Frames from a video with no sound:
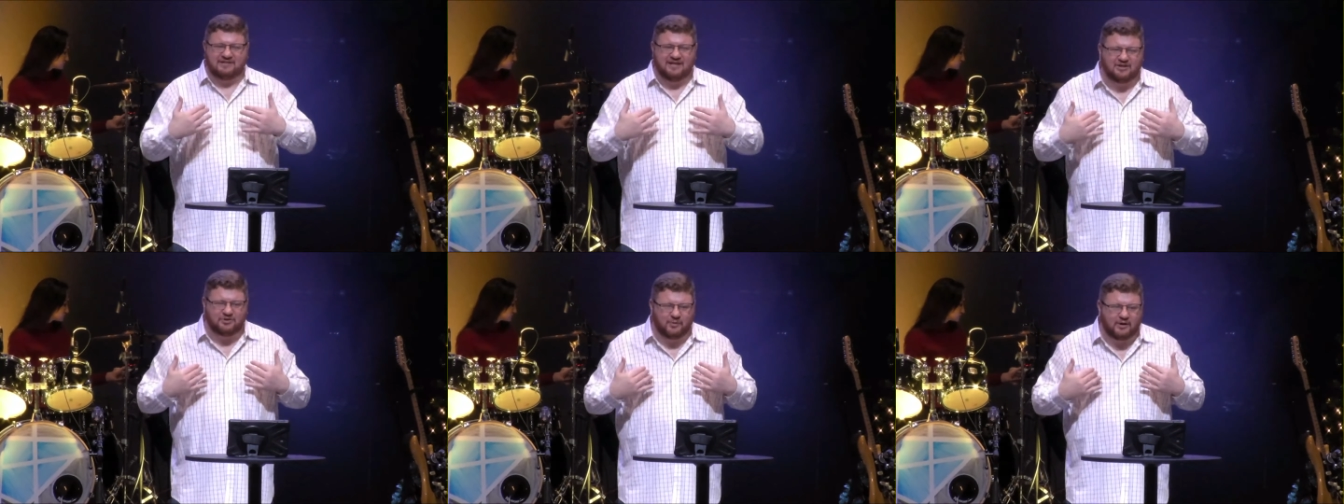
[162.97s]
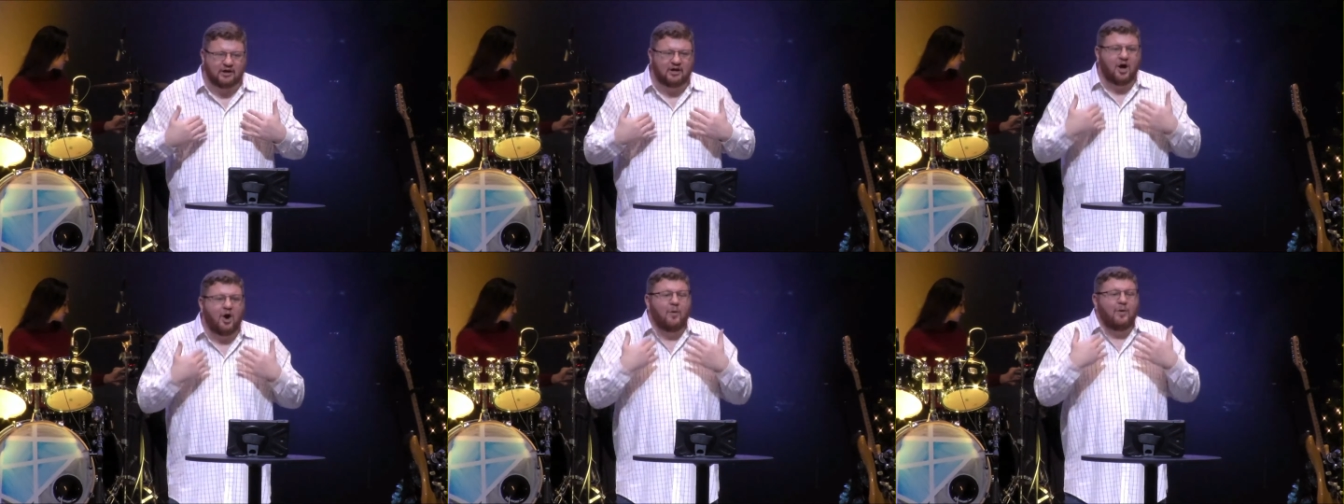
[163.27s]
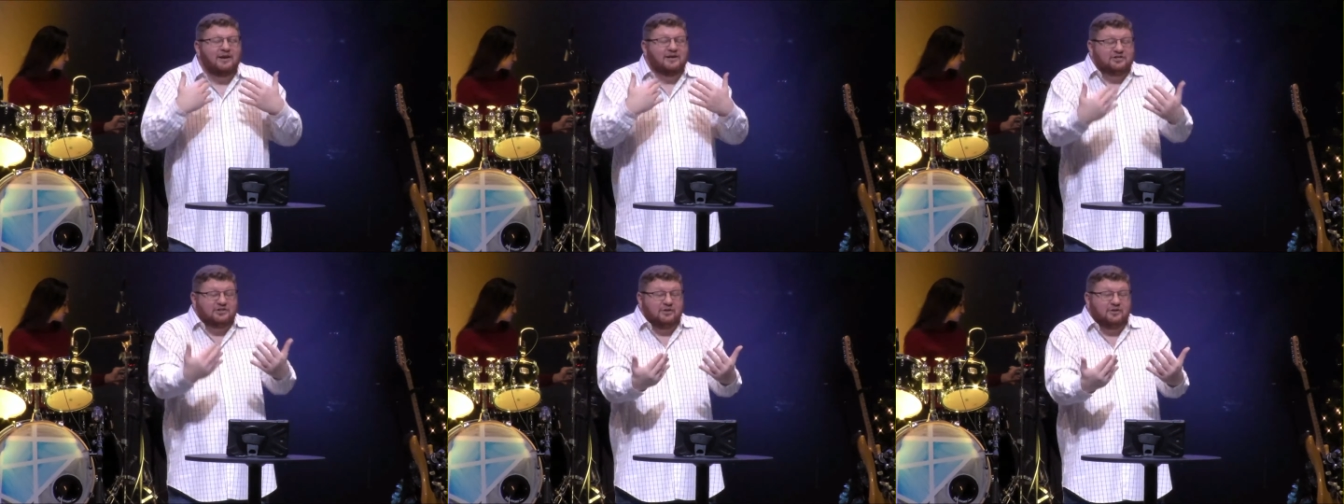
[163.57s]
as we go
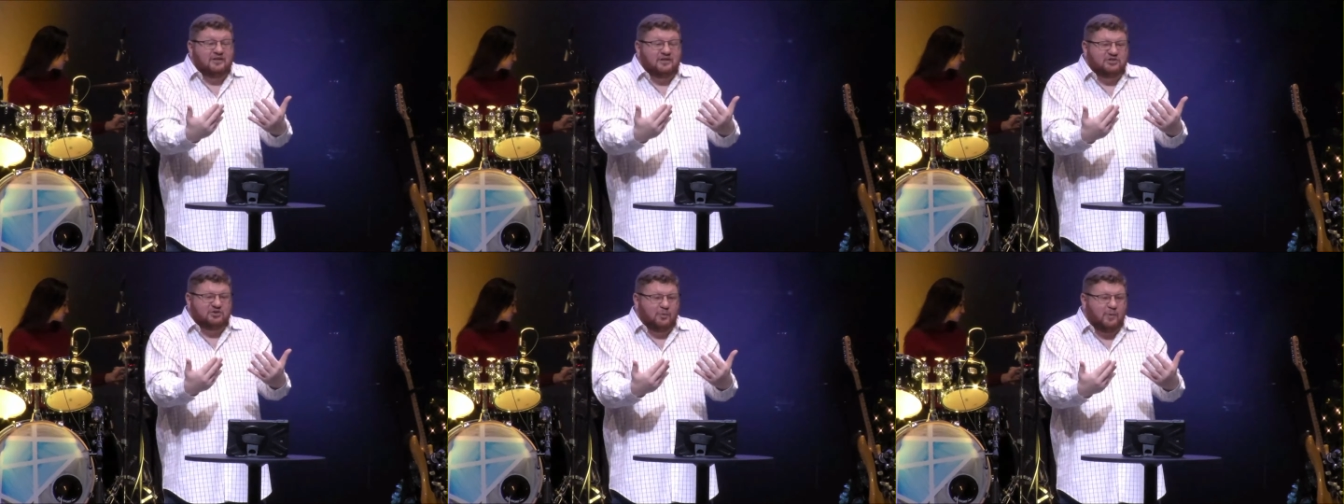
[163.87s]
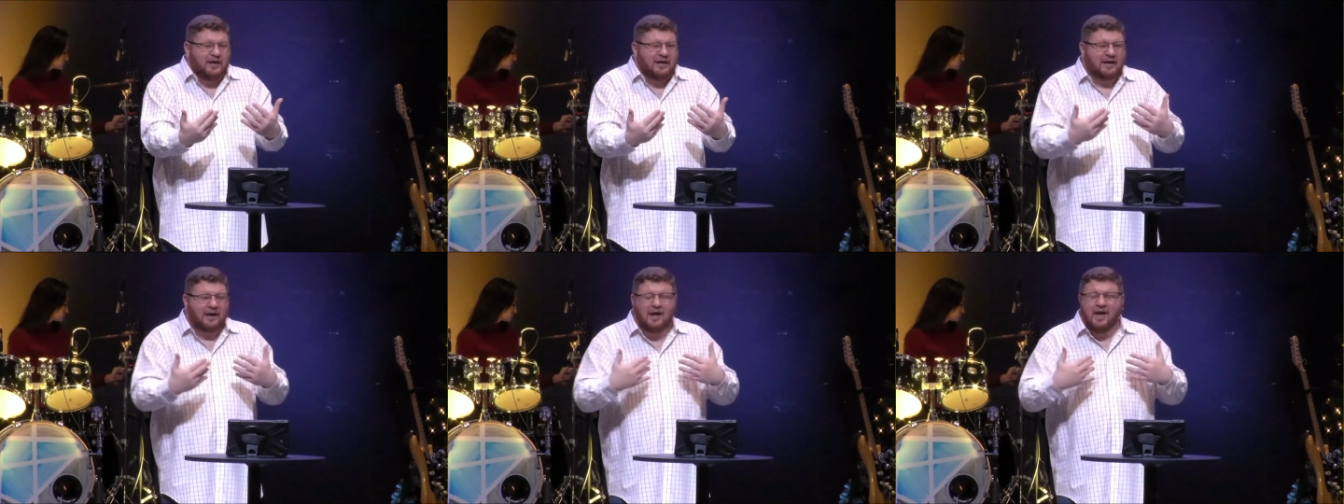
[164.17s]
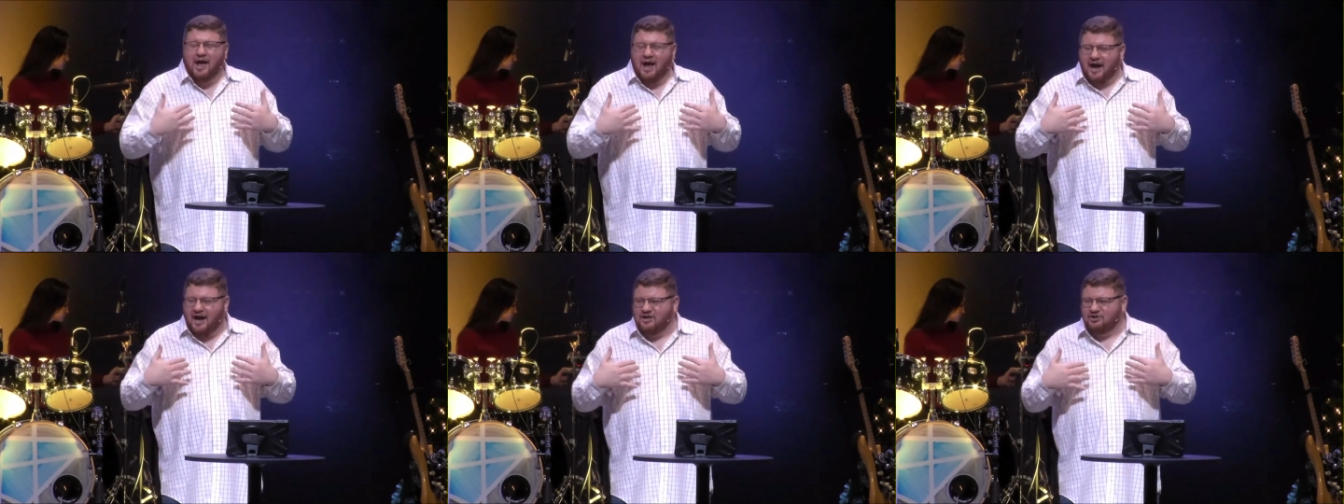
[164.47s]
into this week,
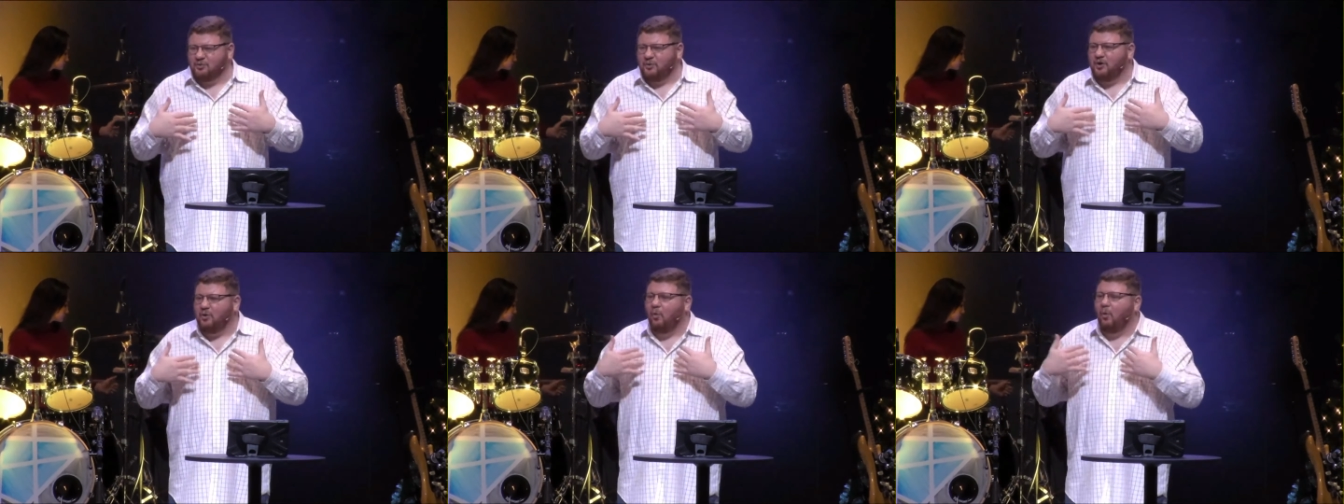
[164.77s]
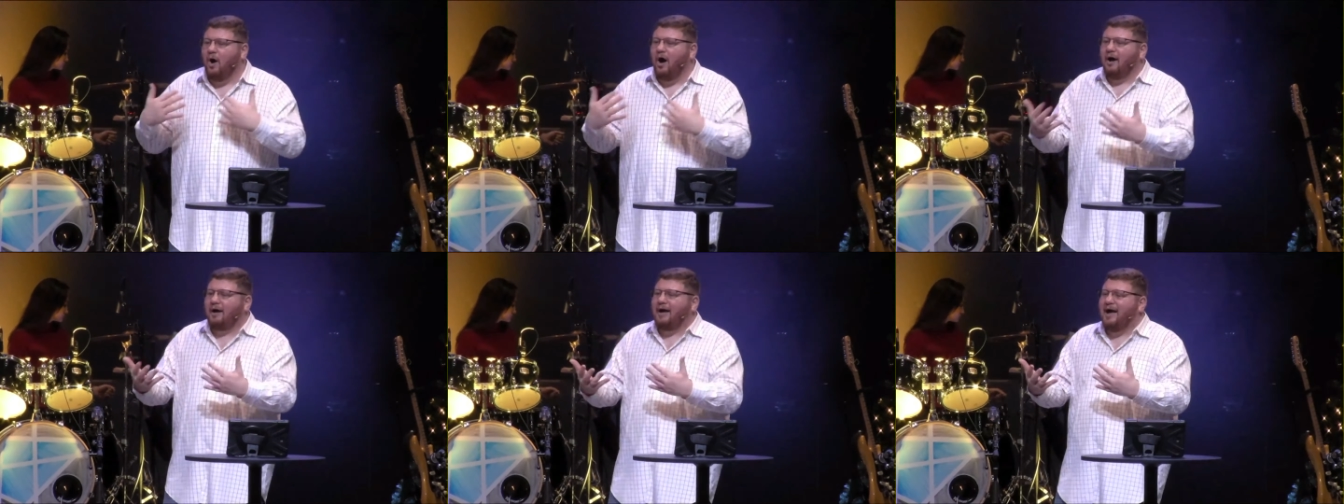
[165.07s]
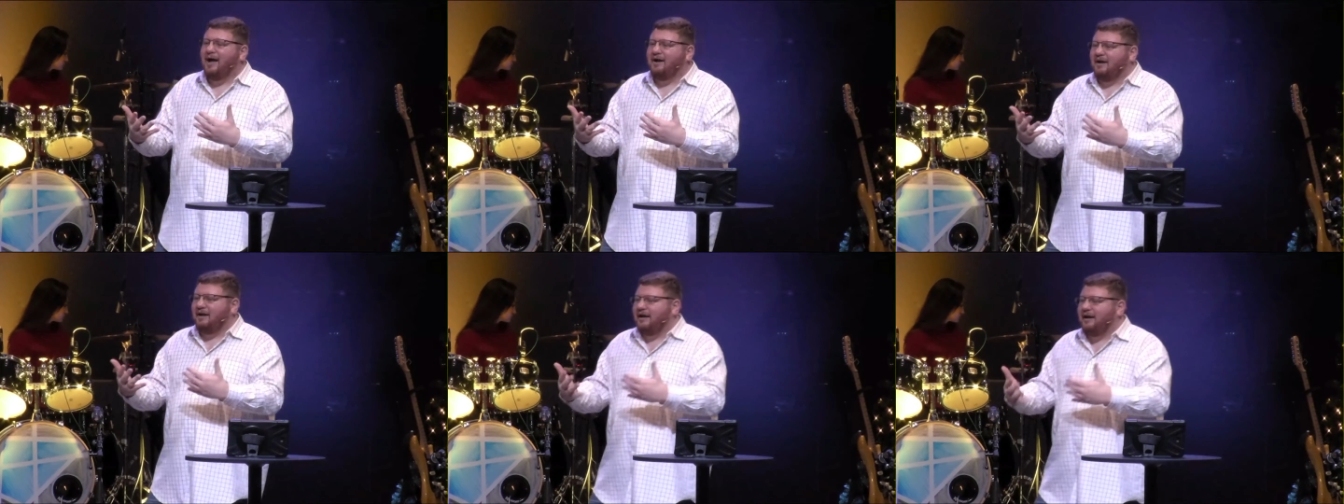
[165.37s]
as we walk
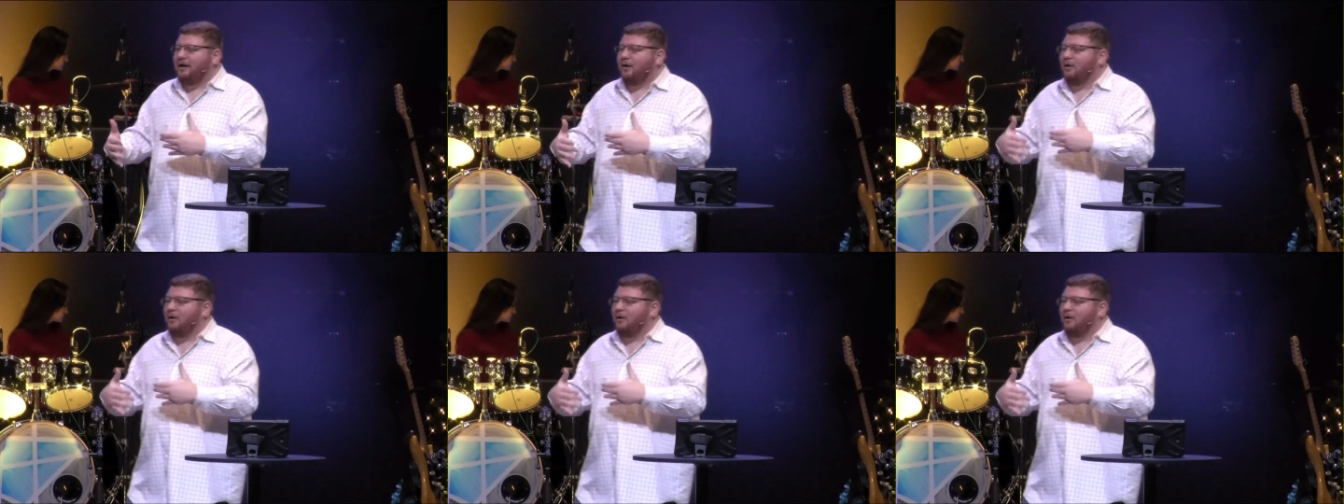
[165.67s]
out of here,